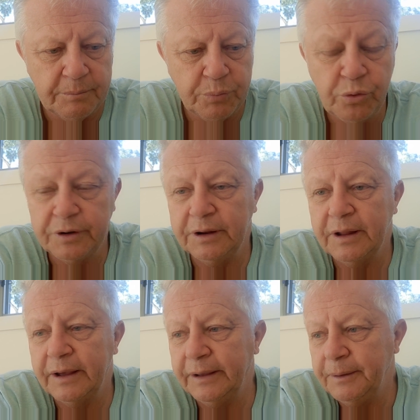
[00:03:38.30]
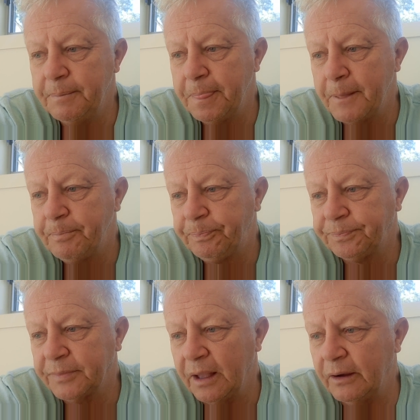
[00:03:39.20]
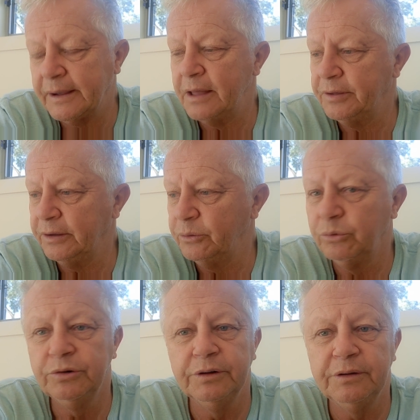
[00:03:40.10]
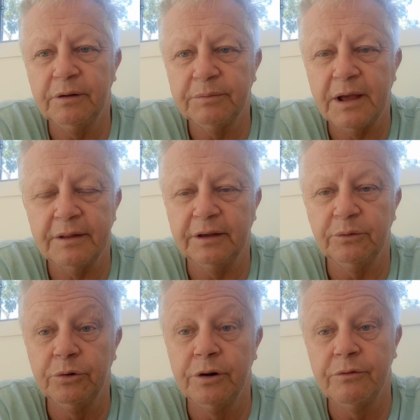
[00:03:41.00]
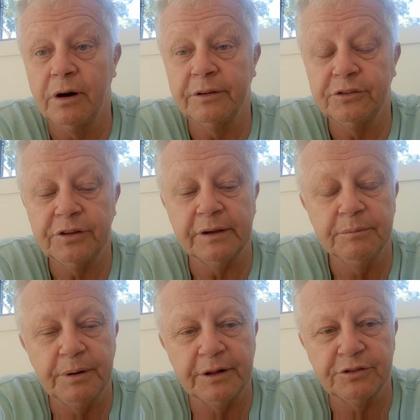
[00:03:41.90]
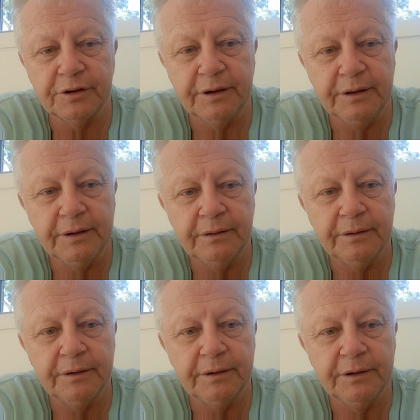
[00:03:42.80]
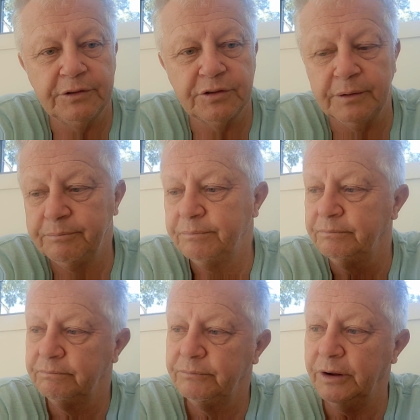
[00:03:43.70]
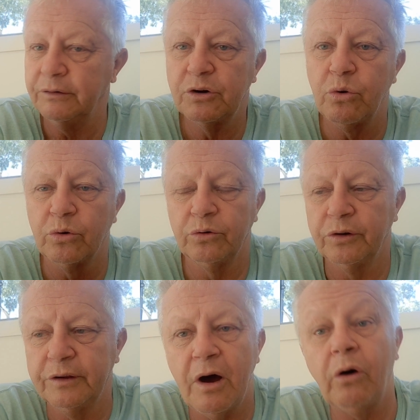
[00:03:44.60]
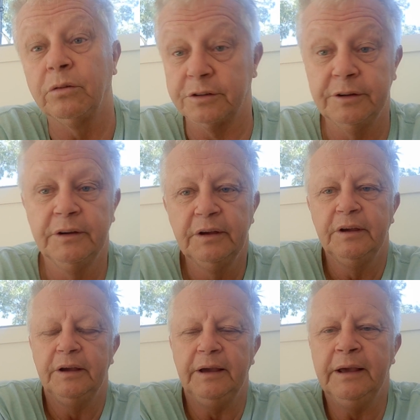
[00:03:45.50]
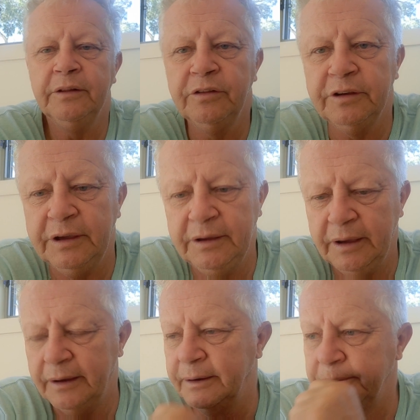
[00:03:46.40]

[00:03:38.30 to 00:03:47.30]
put in I can't think of the word right at this second, but it's a court-ordered halt in the